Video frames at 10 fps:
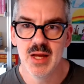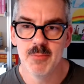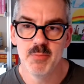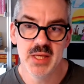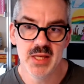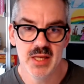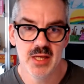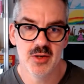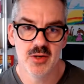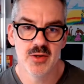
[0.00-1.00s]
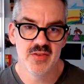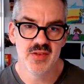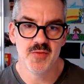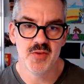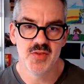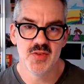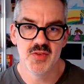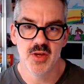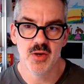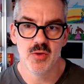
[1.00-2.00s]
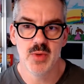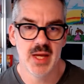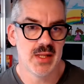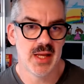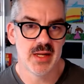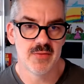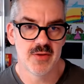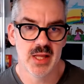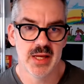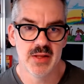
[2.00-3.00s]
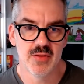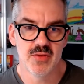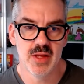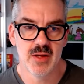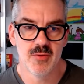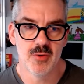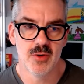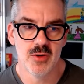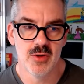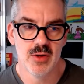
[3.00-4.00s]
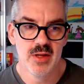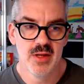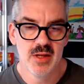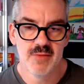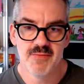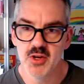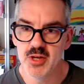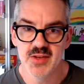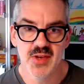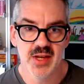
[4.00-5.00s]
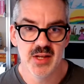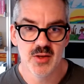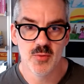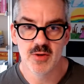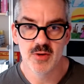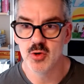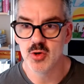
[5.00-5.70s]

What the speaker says: Being here in San Francisco, we had a lot of clients that were very exciting to work for.